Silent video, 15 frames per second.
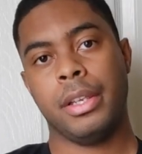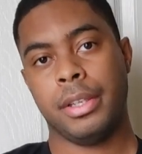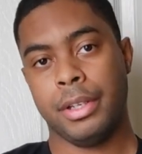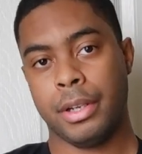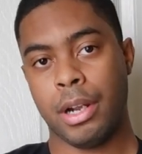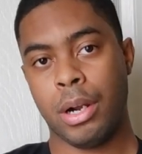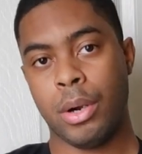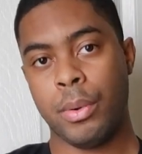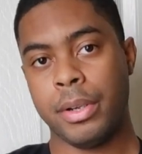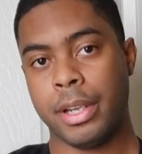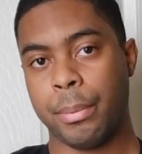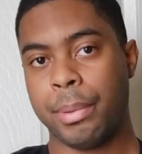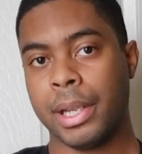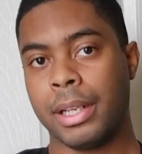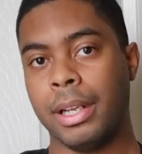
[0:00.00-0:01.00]
You go and you're
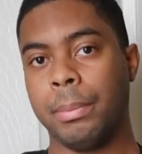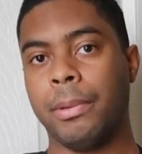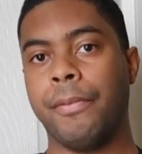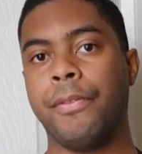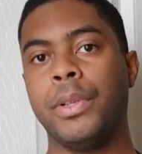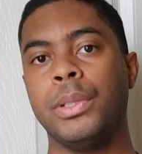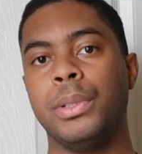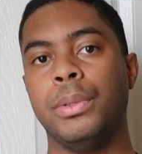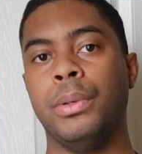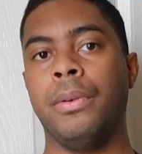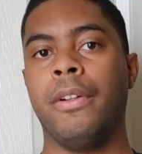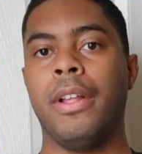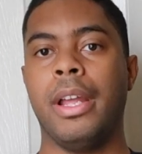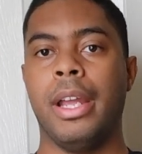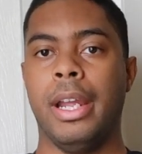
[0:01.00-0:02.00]
picking up the food,
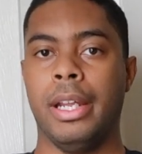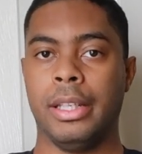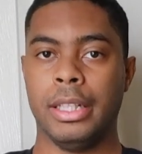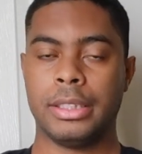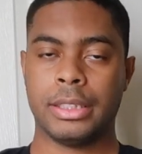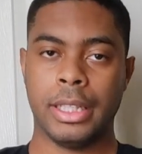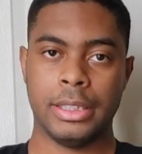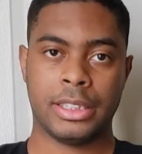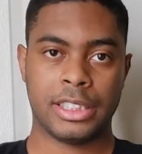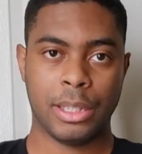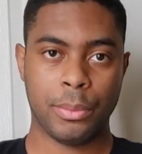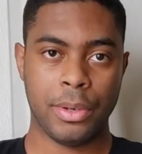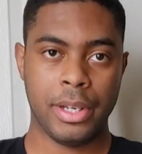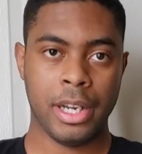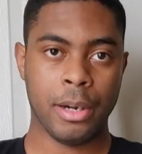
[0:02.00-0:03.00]
and let's say
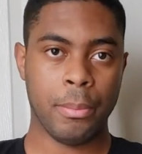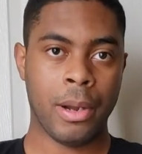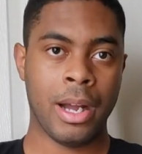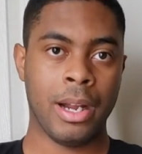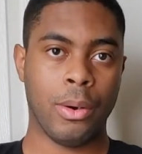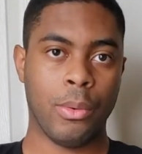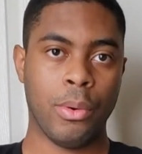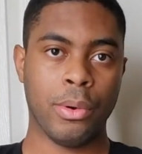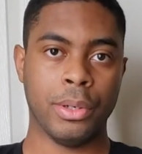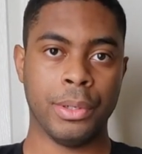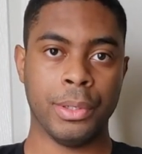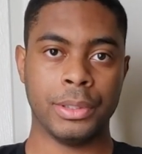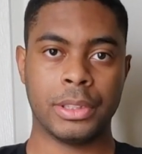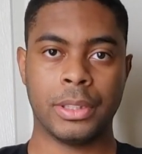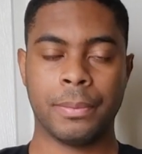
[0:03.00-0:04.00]
someone nearby
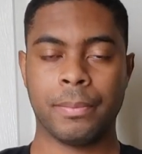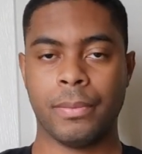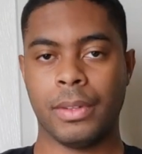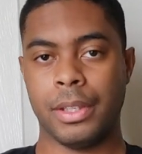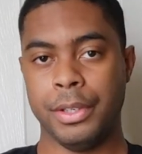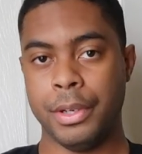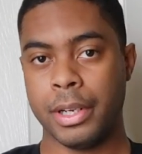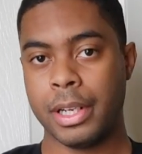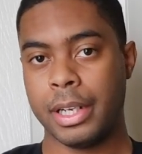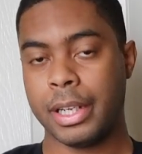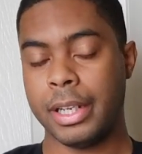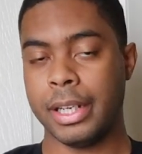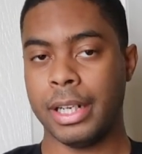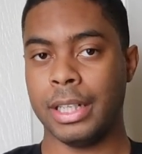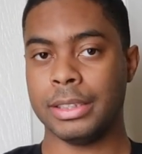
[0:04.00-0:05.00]
orders, you're gonna
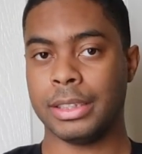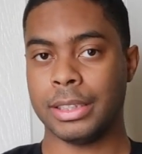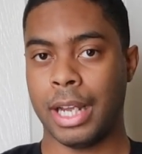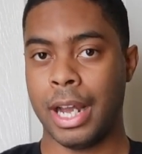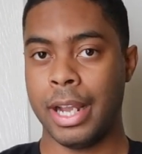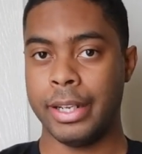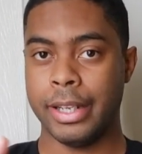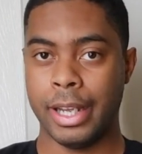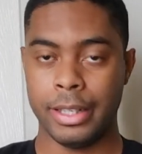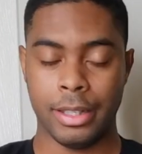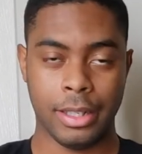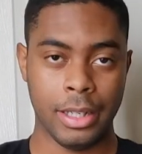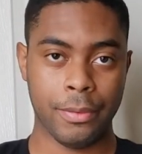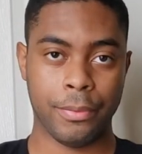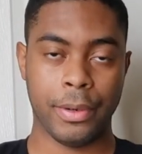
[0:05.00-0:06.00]
get assigned that
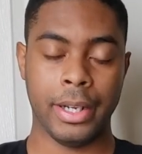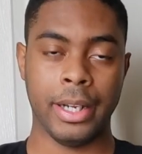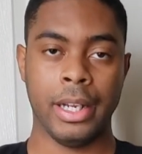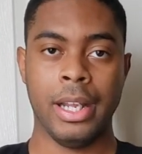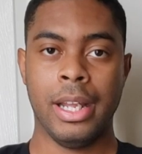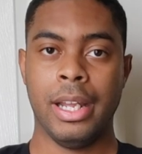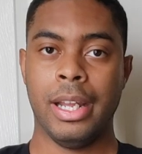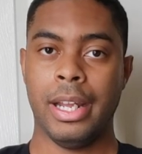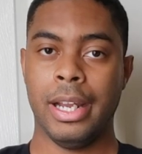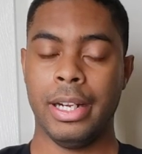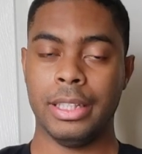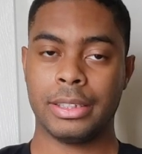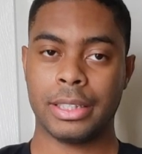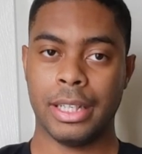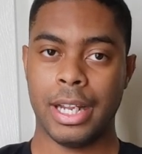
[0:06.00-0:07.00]
delivery, and
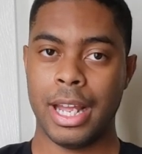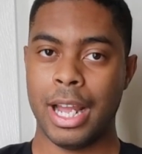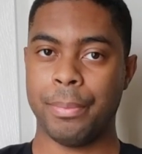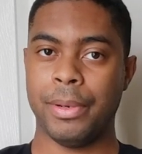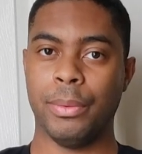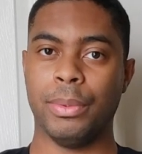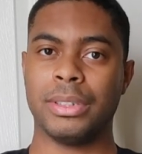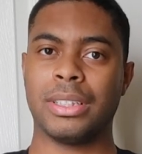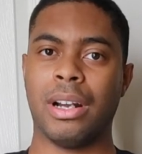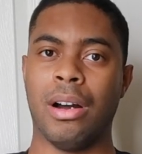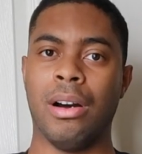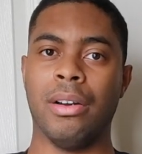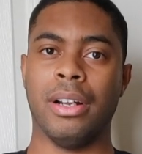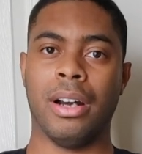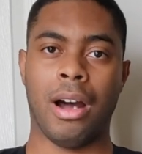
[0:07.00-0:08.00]
it's gonna happen in what's
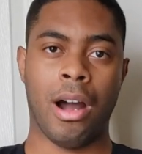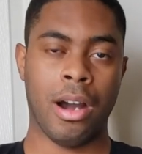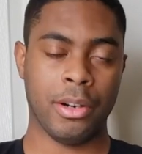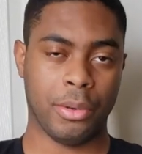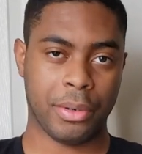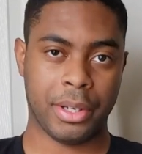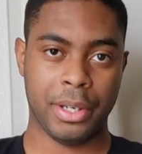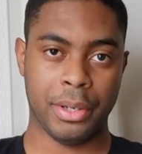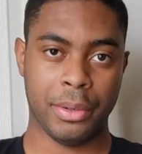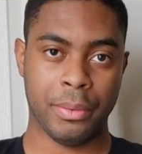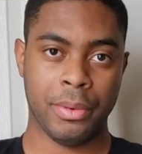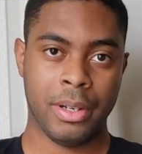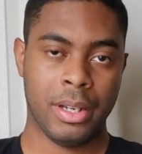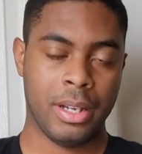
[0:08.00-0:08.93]
called an auto queue.